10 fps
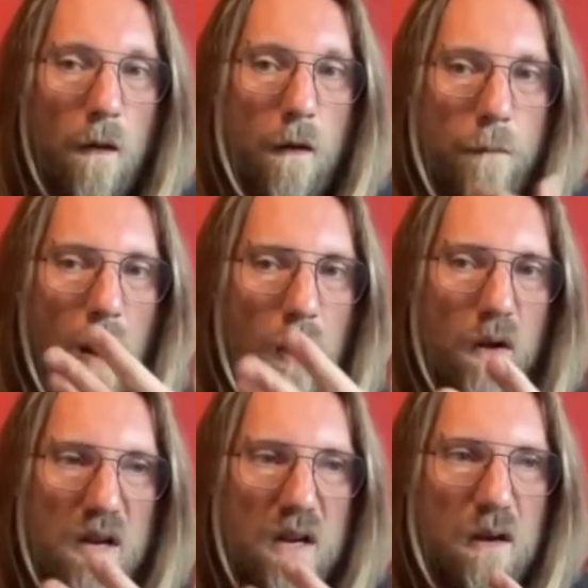
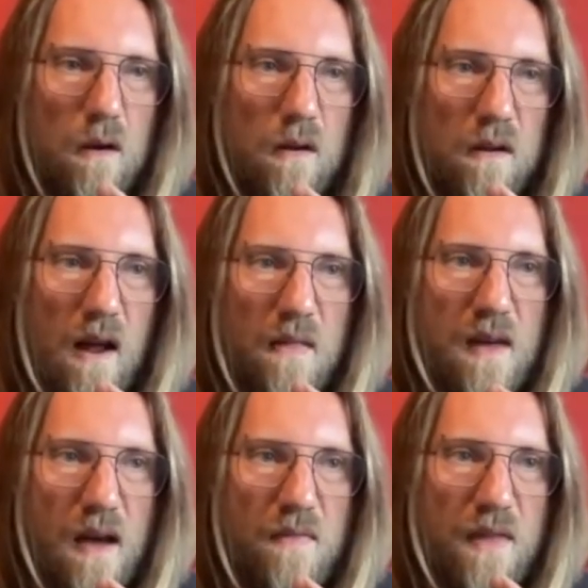apparently,
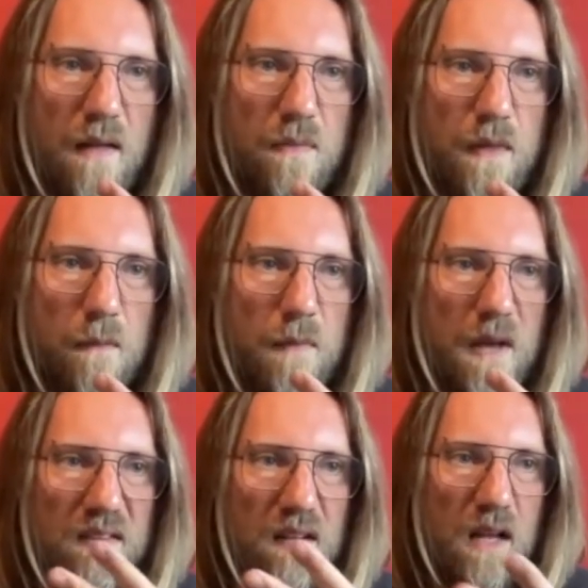that
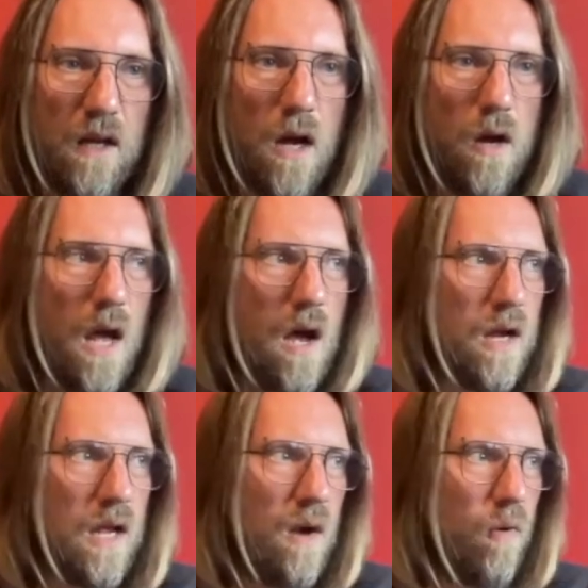makes it like, oh yeah,
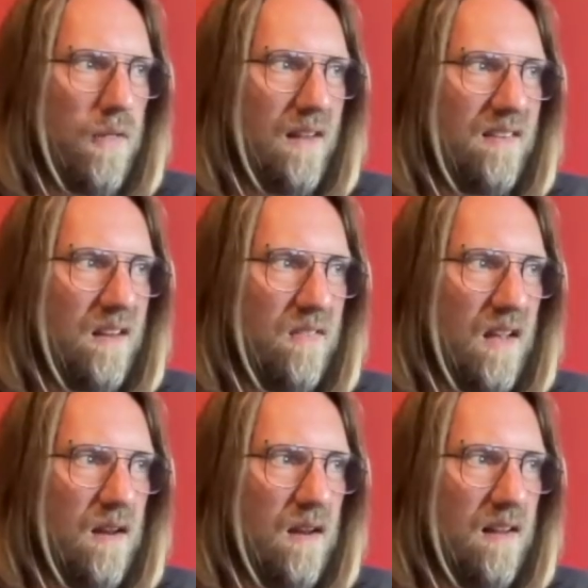okay, well, that's it
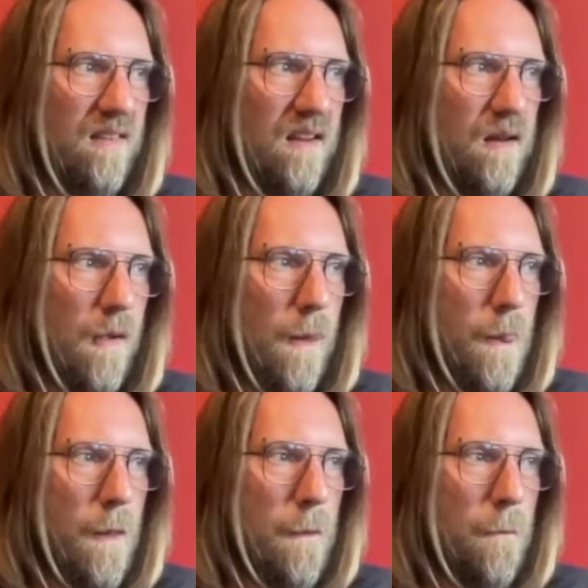then. That's it.
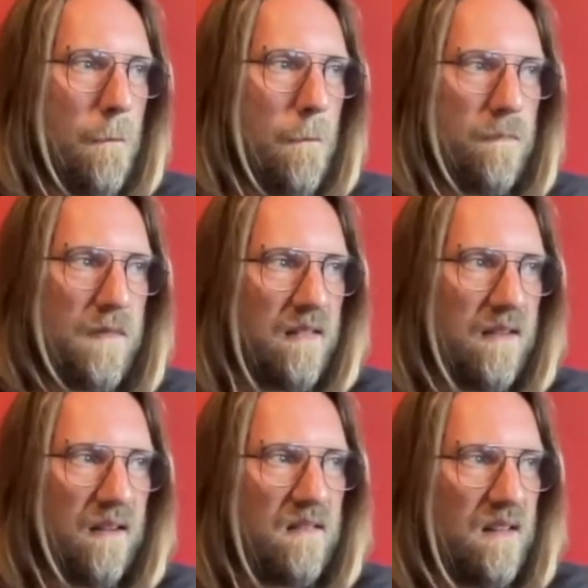
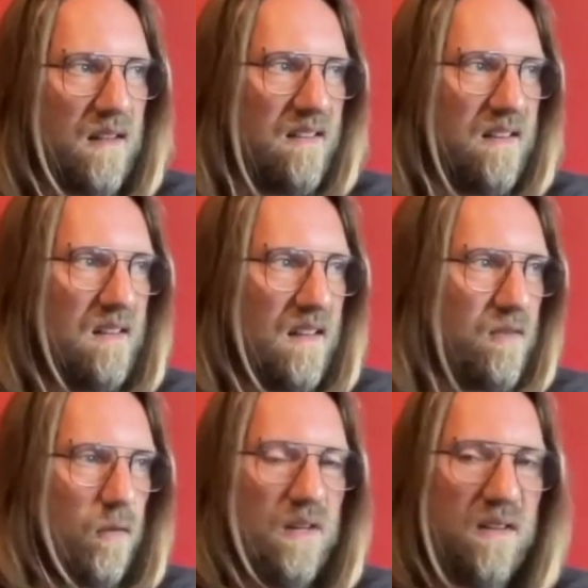That's it. That's
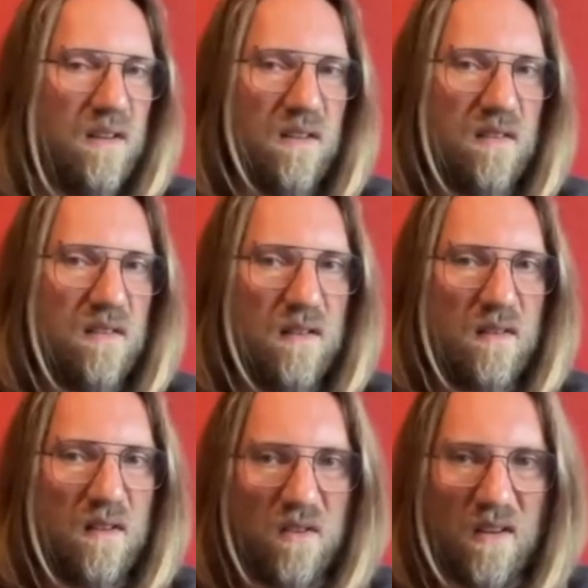all it is.
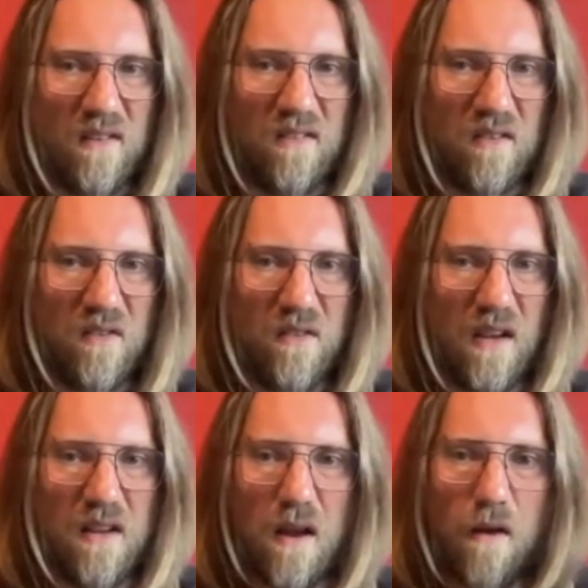It's just,
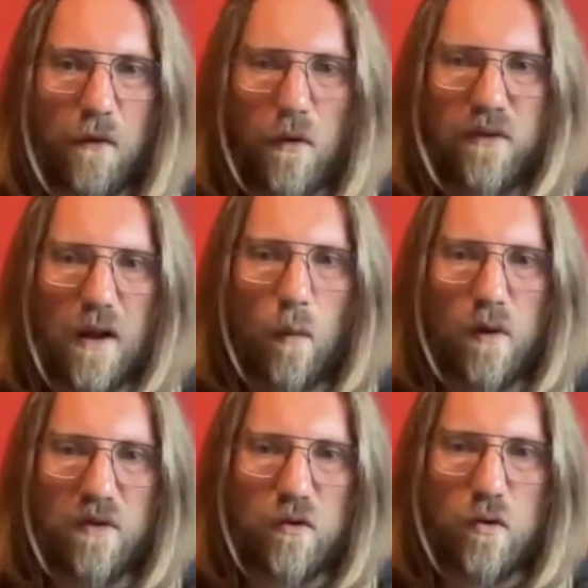and yeah, of course, I
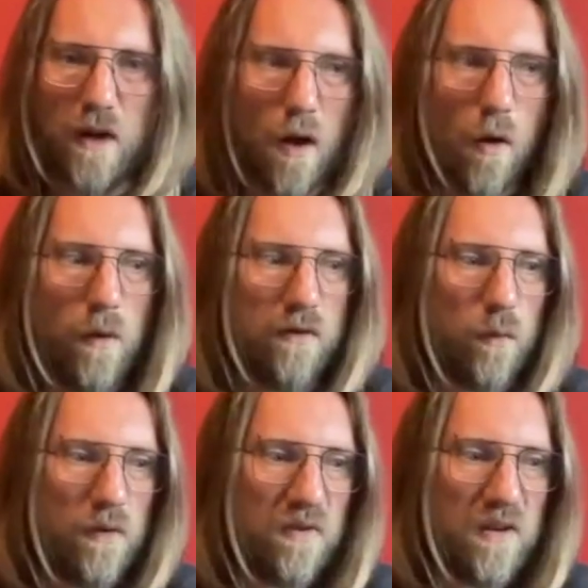always knew that, or it was
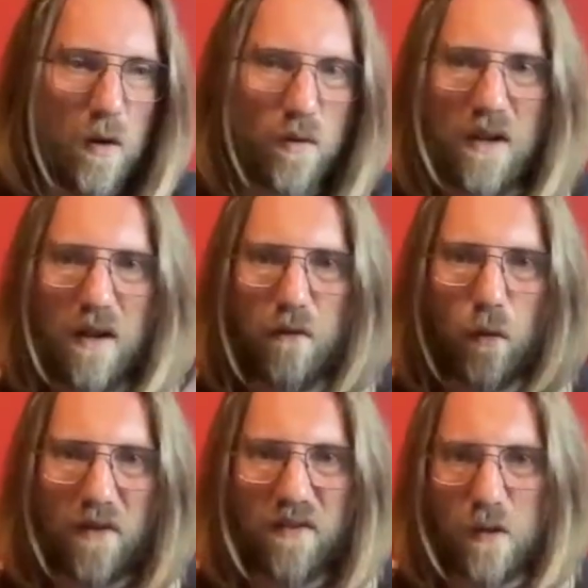always clear, or there never
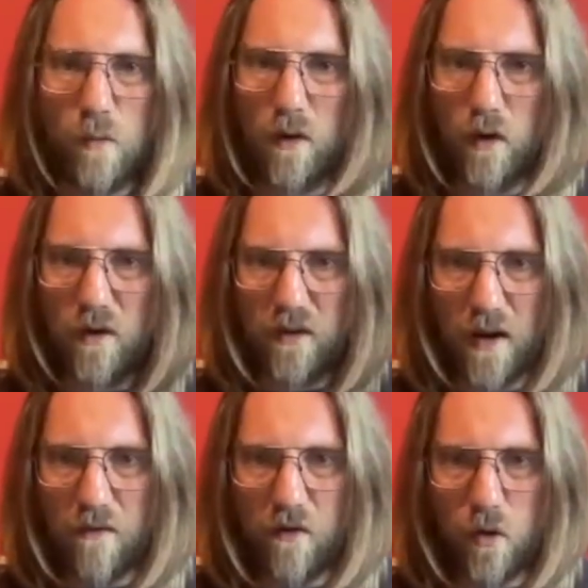was anyone, call it
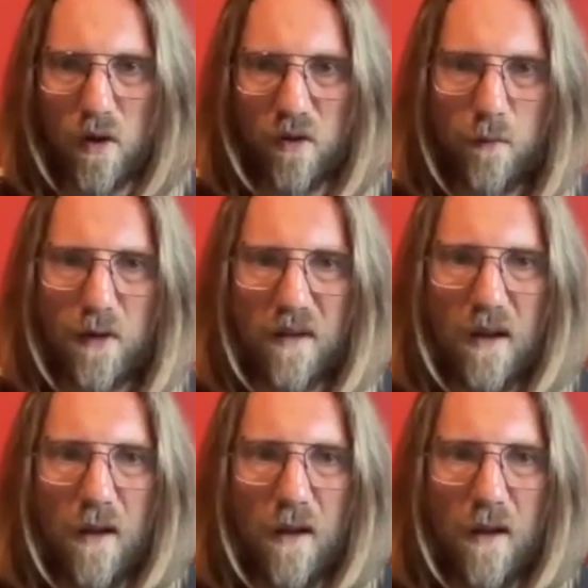however you want. But